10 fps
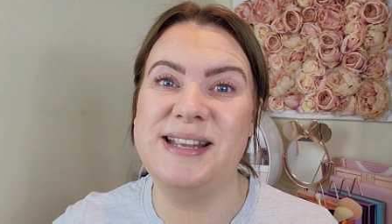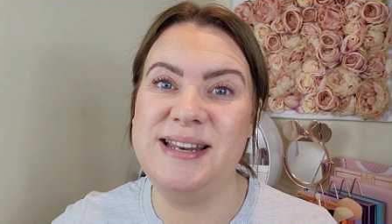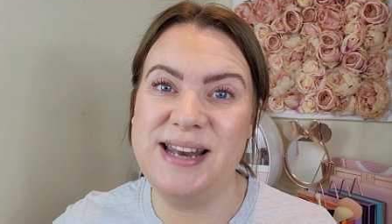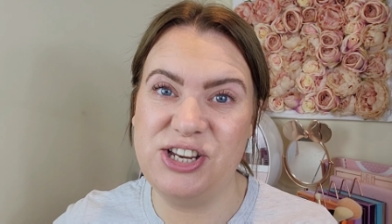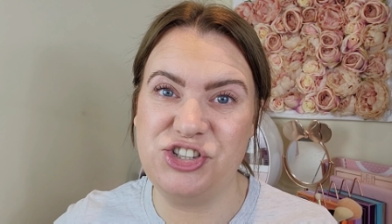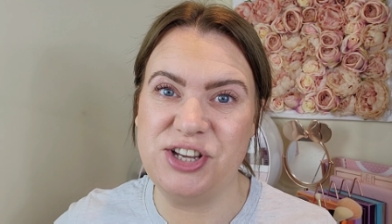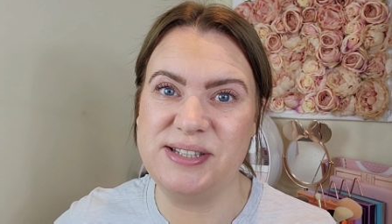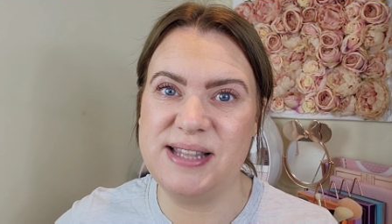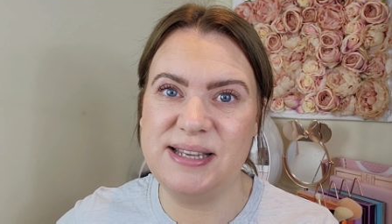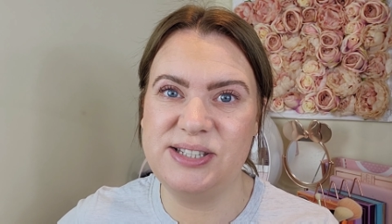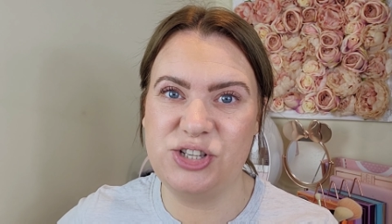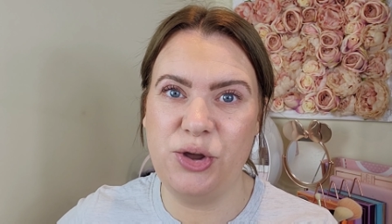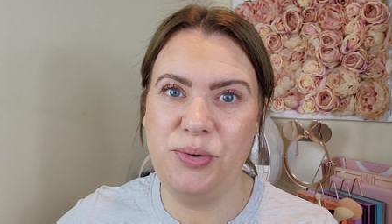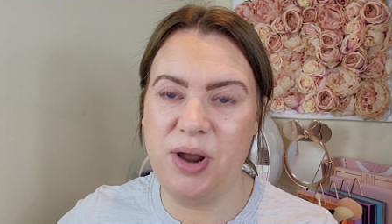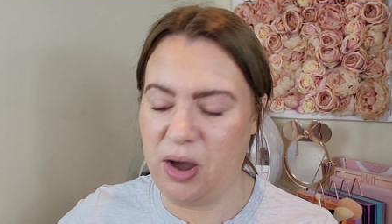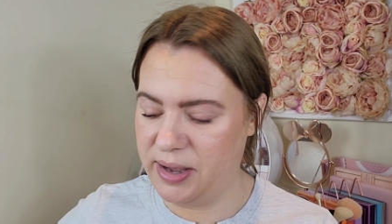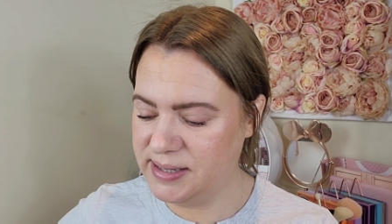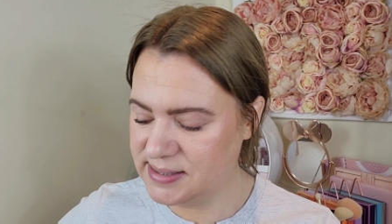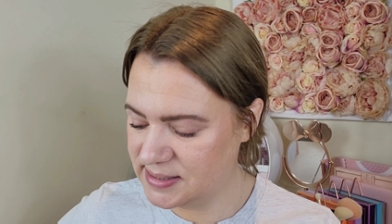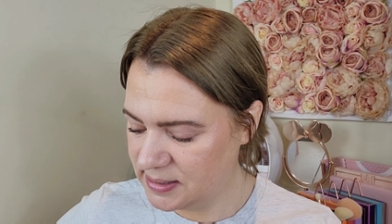delicious. They're so
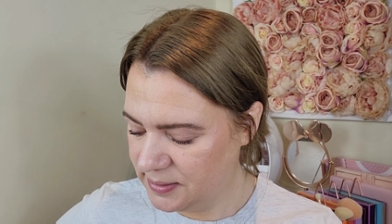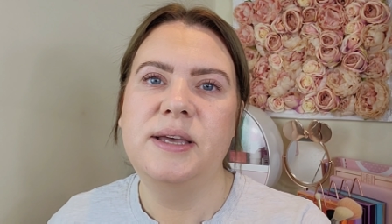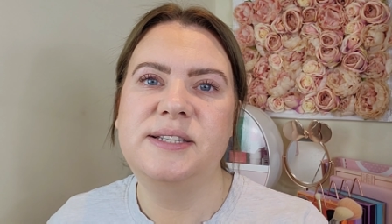nice.